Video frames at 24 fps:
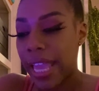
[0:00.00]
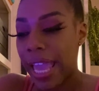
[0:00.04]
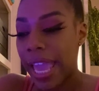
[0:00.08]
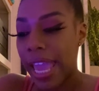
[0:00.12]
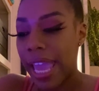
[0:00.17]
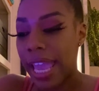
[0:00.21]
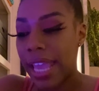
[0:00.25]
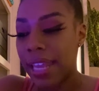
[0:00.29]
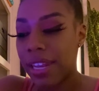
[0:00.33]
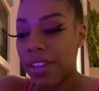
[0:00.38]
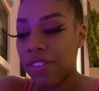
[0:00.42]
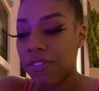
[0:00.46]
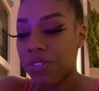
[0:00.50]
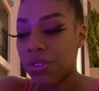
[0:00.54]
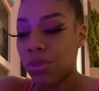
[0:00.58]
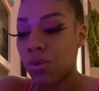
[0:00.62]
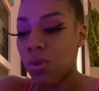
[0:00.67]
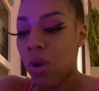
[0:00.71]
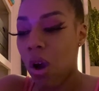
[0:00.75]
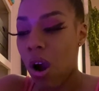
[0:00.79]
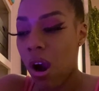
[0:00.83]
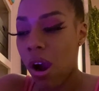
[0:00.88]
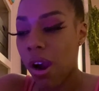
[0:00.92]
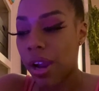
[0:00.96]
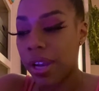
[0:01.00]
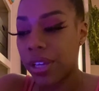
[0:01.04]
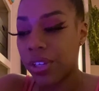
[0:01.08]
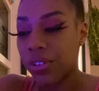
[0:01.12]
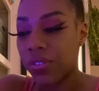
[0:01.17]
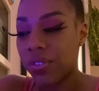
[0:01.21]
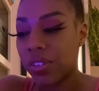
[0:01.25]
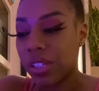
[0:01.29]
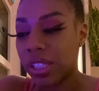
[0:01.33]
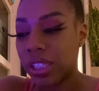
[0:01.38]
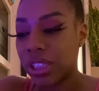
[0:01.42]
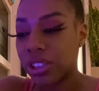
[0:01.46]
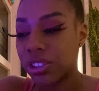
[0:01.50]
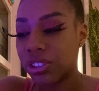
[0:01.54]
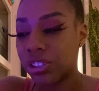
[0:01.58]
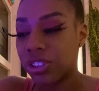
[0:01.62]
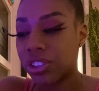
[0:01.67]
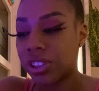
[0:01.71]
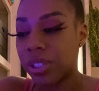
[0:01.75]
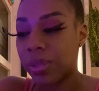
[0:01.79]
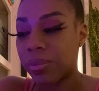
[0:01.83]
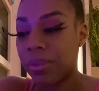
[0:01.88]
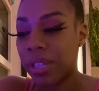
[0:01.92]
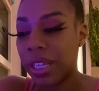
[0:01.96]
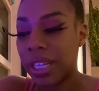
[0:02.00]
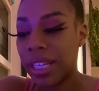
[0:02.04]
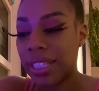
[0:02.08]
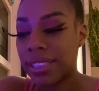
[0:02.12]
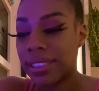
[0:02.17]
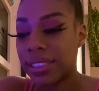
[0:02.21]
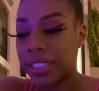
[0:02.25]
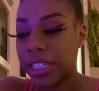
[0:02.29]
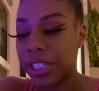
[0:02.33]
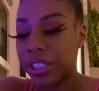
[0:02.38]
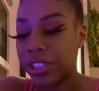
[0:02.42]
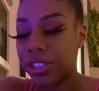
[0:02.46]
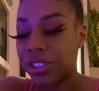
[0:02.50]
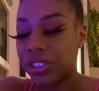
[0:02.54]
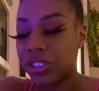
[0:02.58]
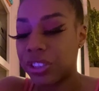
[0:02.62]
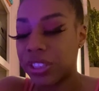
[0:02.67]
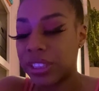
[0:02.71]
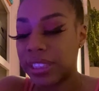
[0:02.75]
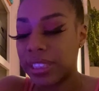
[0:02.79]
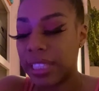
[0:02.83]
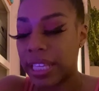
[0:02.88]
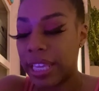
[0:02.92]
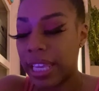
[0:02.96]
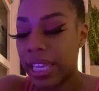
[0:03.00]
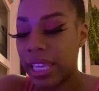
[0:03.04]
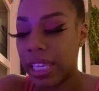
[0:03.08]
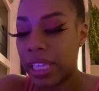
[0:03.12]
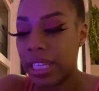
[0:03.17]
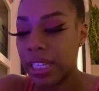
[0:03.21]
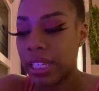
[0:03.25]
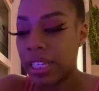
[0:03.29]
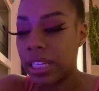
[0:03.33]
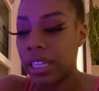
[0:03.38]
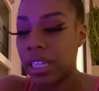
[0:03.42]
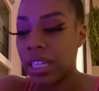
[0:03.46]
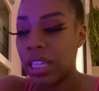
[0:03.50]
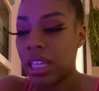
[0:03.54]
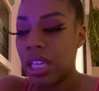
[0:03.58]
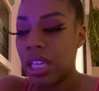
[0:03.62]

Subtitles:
And if you are in a relationship, like I said, you're just getting